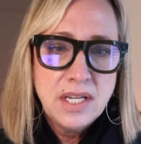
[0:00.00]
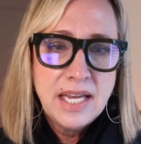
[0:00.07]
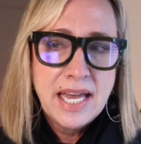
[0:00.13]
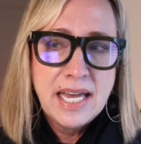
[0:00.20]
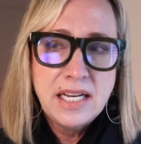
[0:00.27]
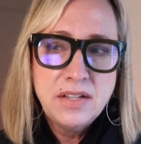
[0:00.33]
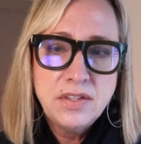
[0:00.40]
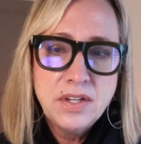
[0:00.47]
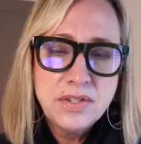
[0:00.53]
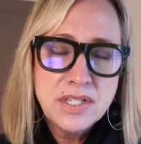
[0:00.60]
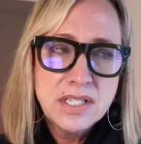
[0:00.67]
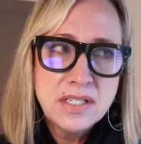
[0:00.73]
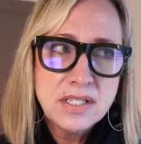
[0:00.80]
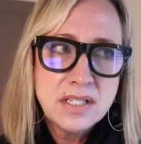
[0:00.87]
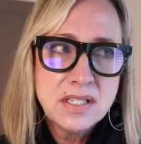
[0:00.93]
And in those
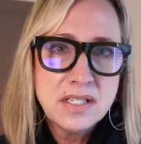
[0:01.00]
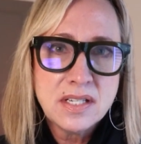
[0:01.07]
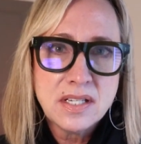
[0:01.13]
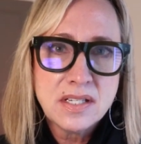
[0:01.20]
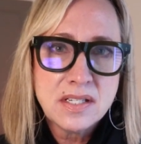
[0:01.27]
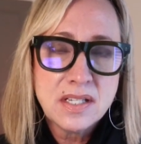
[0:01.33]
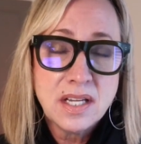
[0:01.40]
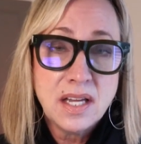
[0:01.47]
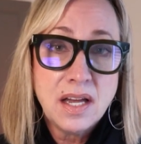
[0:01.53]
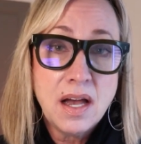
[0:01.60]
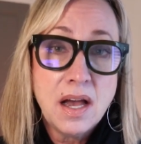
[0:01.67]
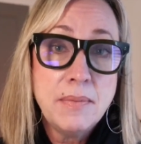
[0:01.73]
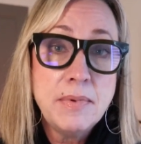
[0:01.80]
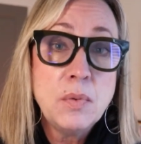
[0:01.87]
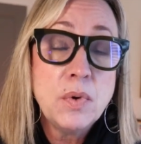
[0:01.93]
instances,
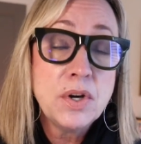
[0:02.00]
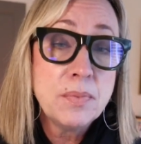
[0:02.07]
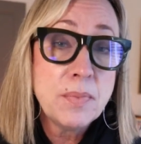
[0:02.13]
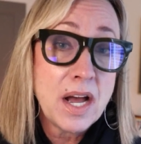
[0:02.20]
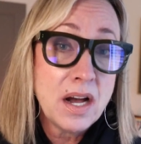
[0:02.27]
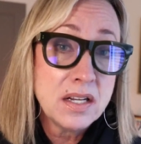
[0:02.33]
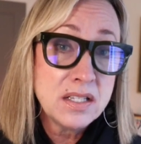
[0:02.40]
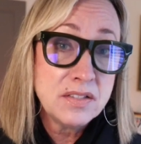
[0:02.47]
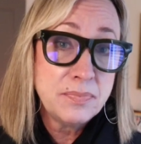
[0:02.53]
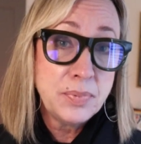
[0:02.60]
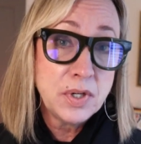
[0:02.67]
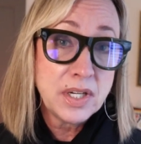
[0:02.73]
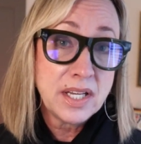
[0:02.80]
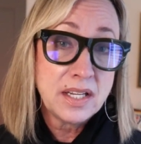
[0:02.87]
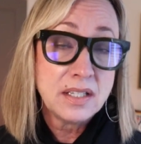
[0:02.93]
I mean, what are my odds of
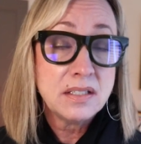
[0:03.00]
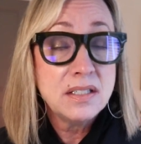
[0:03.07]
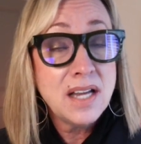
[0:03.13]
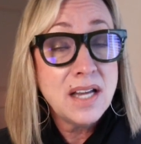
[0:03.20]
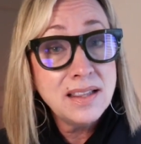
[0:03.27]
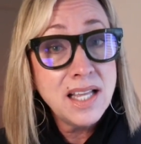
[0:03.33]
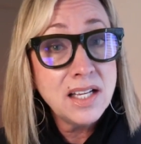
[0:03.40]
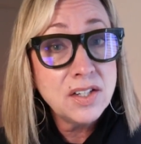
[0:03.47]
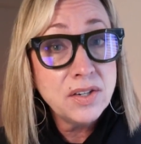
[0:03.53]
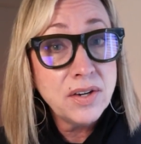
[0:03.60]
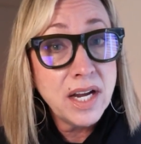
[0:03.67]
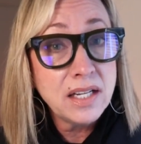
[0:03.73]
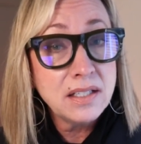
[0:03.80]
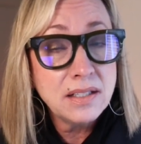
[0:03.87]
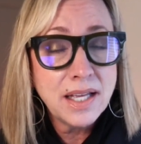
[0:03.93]
booking? Not that
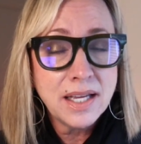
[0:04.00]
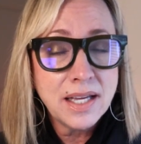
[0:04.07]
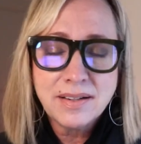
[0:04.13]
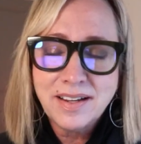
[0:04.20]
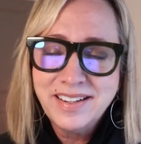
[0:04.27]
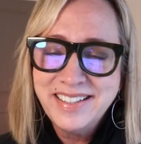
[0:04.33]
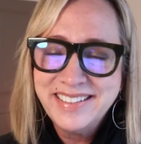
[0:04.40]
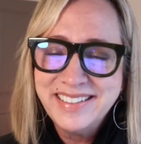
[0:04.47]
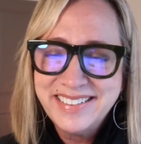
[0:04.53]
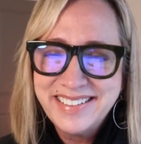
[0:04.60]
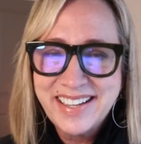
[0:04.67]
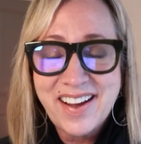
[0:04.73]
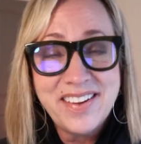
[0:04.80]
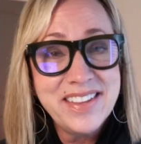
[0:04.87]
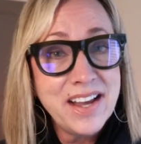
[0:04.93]
great. Like
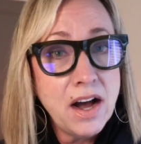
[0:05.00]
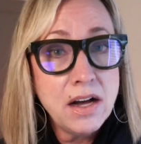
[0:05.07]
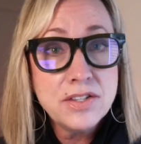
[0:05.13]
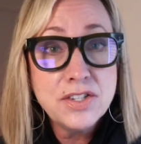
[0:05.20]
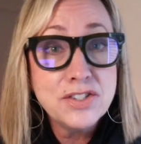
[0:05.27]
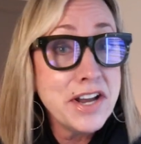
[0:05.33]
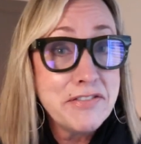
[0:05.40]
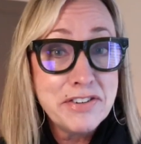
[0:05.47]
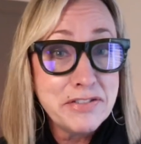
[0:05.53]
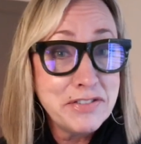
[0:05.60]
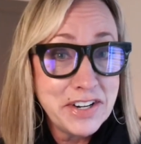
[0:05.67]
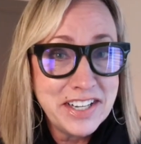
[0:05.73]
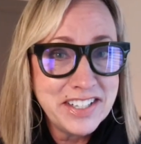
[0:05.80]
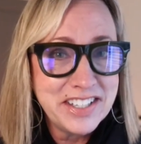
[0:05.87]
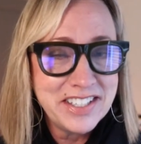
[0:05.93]
the odds are never
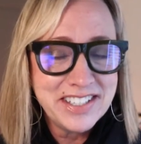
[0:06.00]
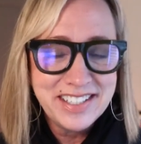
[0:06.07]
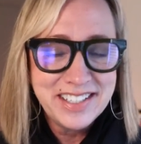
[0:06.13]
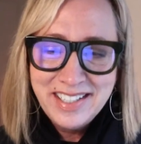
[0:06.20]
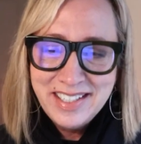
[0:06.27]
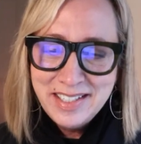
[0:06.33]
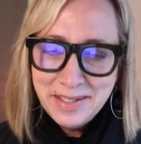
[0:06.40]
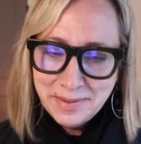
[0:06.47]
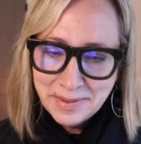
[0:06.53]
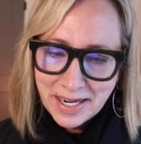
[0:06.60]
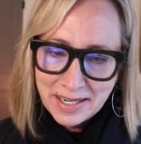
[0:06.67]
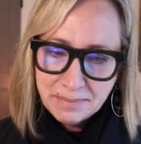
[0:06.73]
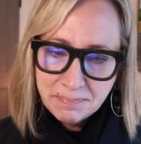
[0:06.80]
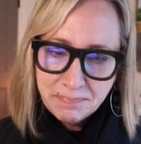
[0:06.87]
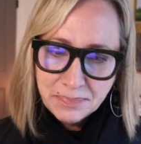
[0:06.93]
very good,
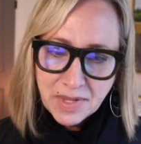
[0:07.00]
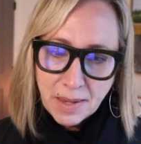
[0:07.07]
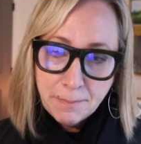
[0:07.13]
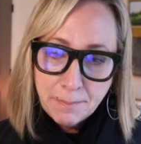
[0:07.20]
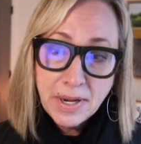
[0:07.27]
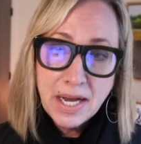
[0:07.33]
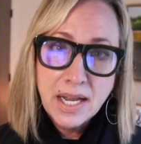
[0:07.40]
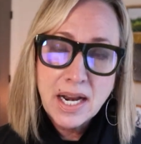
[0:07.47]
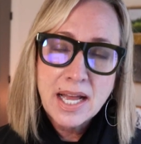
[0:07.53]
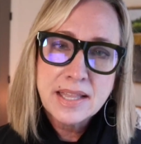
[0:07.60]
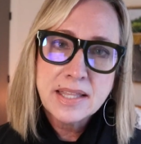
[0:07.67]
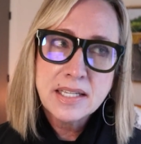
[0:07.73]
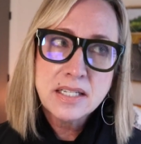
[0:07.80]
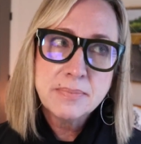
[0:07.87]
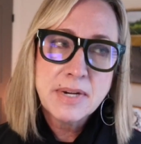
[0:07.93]
right? But I
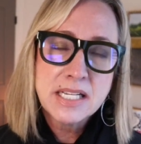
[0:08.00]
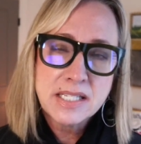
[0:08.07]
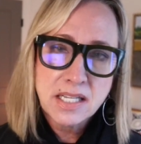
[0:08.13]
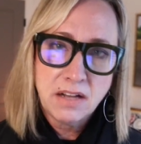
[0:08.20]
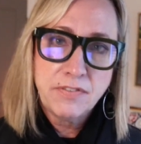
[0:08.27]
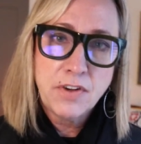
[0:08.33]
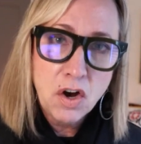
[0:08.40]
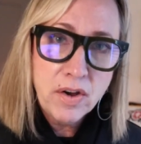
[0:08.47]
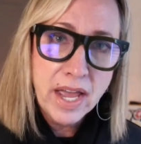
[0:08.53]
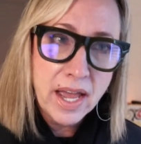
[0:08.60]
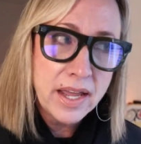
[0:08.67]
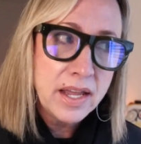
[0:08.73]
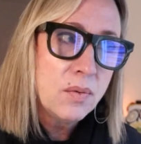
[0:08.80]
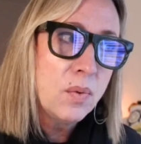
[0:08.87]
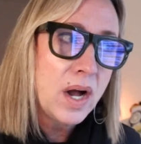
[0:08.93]
think to myself,
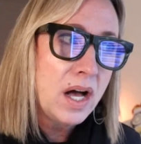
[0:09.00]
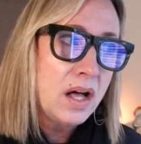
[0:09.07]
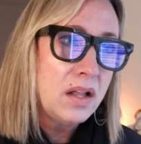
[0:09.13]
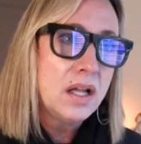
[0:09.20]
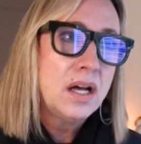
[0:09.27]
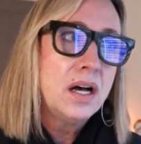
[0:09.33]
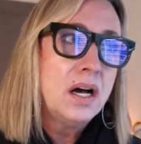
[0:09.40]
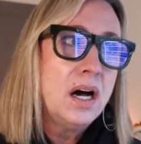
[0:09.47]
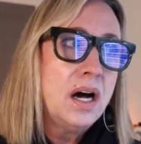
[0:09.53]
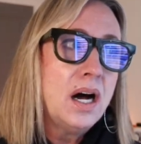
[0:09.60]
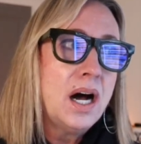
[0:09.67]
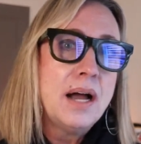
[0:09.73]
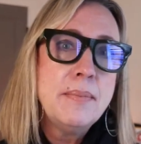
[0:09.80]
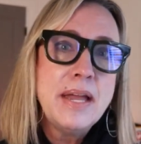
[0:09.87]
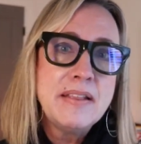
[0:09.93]
okay, well,
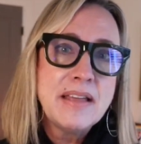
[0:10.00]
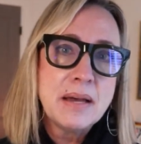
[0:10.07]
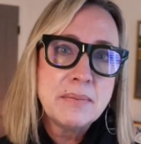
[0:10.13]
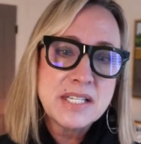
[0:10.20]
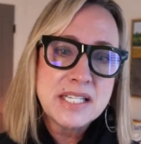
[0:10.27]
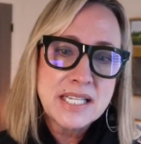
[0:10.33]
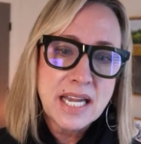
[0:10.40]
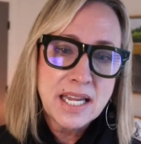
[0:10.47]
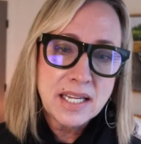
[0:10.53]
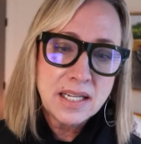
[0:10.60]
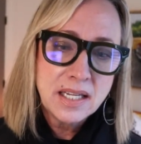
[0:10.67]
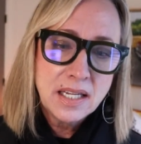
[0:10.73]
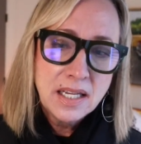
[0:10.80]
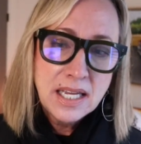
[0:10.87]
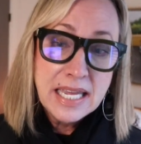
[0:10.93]
I made that mistake.
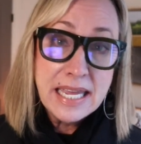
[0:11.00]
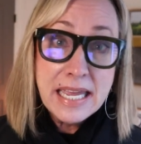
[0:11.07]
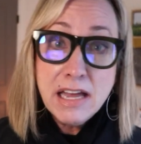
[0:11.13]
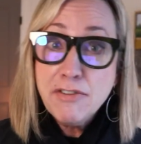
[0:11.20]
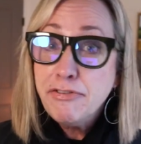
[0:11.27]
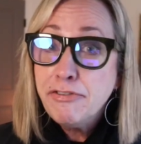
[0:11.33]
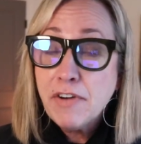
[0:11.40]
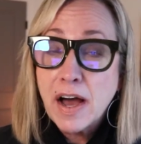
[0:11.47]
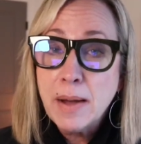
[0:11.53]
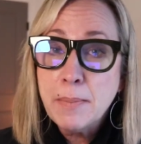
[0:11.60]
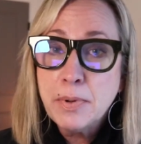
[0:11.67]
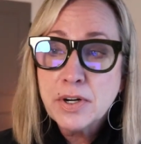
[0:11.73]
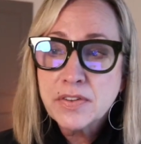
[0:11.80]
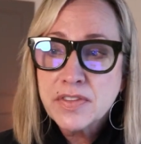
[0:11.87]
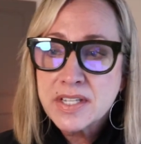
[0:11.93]
If I
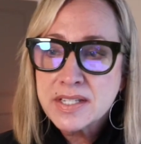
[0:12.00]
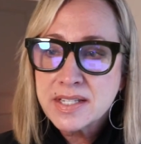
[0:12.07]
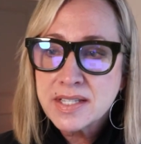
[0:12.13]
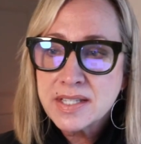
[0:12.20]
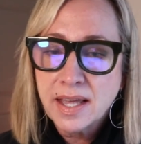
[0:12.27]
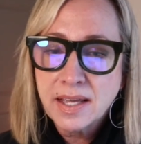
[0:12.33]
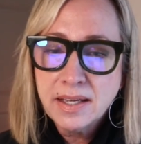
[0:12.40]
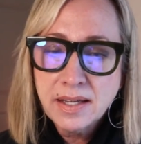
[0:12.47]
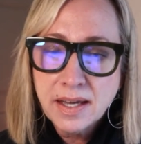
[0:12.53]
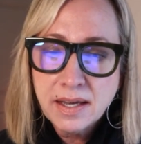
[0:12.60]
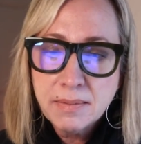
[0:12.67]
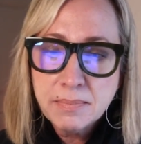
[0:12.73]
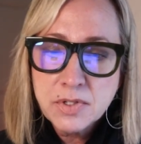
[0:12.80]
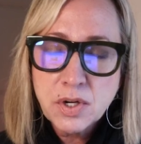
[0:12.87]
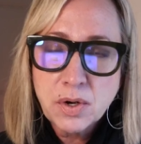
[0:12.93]
book this thing,
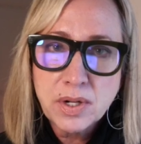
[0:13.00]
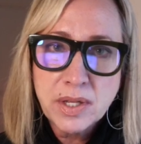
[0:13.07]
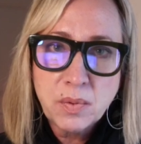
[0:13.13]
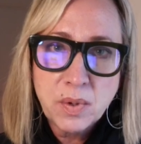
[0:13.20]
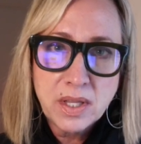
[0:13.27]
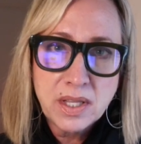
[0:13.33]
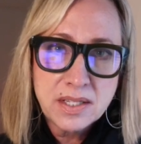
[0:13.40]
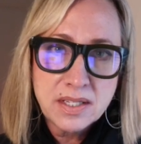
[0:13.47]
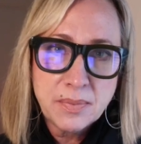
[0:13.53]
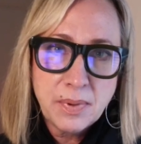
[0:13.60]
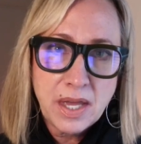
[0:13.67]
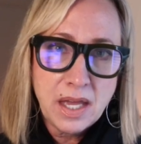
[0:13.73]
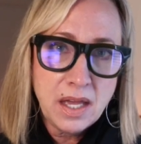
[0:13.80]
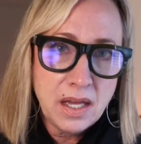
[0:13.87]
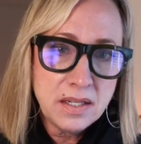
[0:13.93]
I'm totally willing to
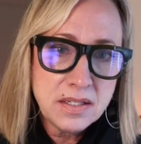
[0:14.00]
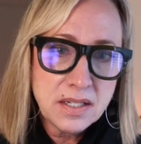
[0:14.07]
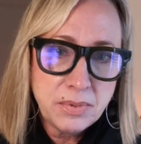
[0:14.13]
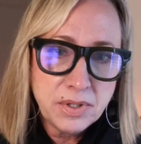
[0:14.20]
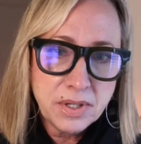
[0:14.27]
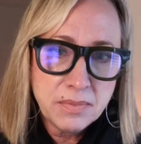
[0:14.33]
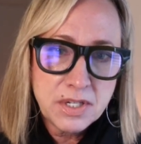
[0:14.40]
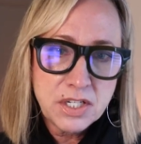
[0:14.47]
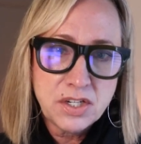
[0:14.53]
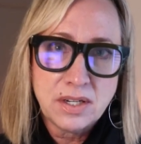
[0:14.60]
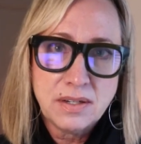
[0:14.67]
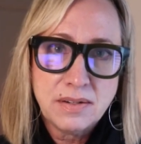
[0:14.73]
pay a double commission.